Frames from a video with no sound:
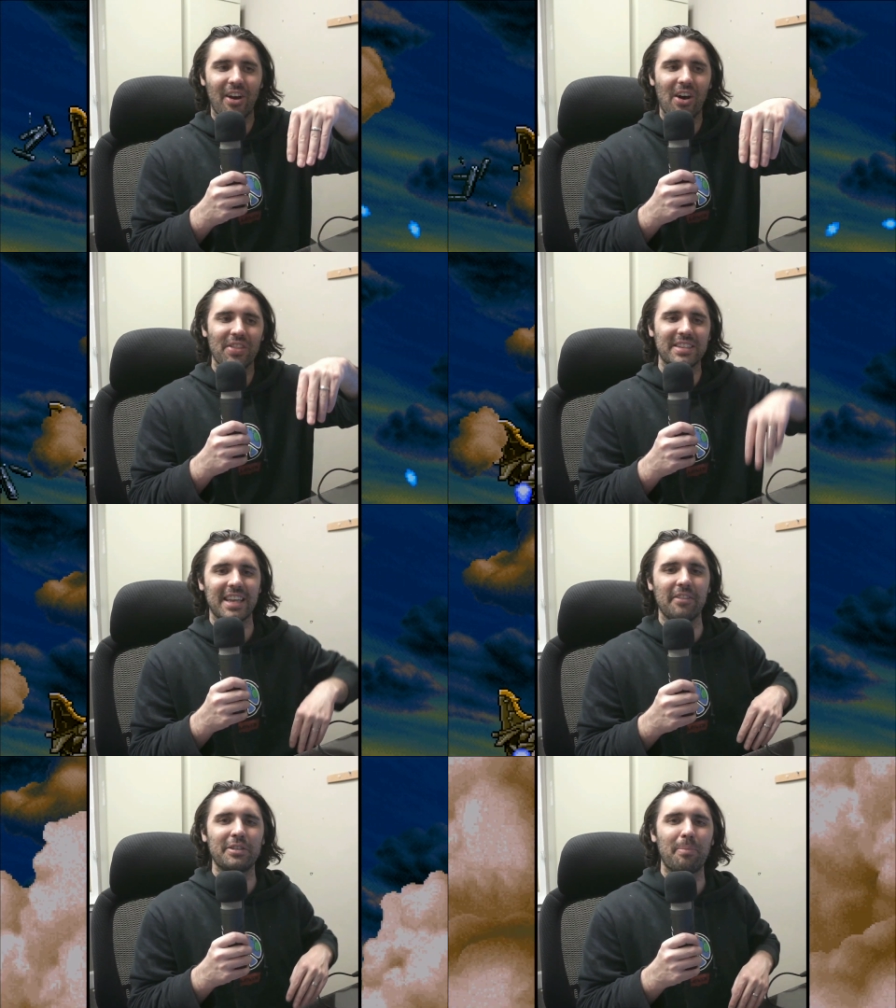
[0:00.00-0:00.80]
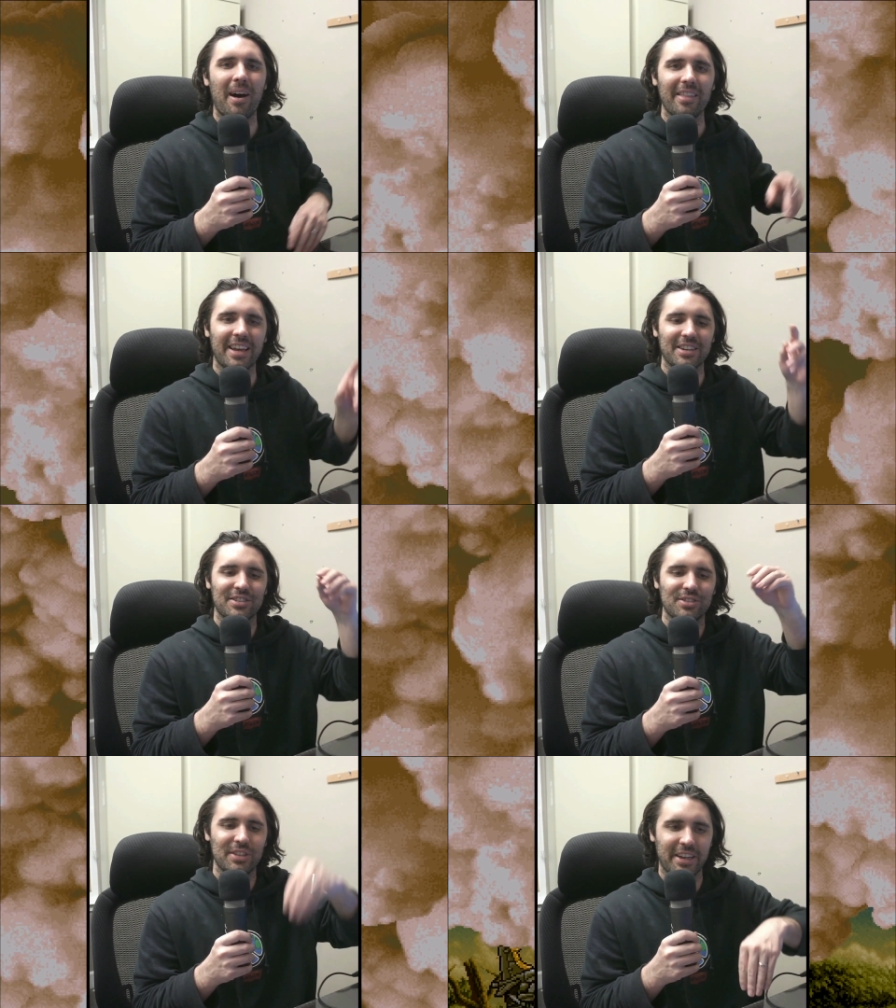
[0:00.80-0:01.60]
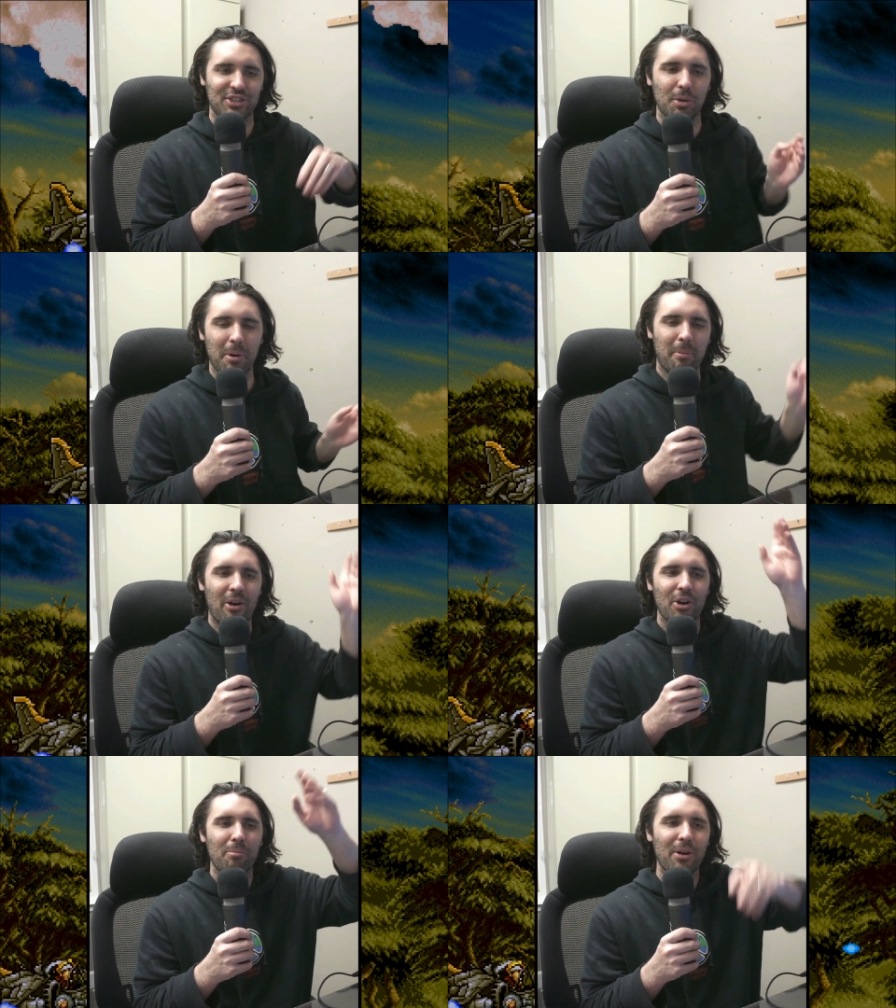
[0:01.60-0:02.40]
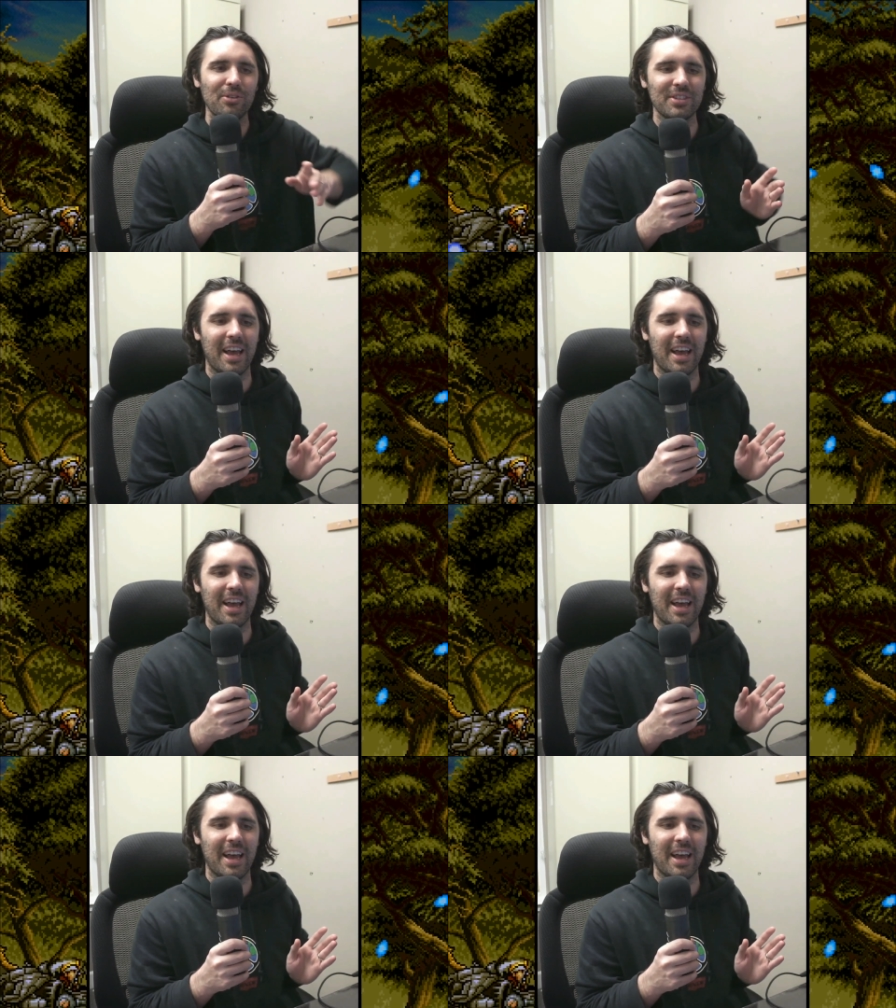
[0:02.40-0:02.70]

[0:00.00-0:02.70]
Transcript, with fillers: on the safe spot like a like Super Mario Bros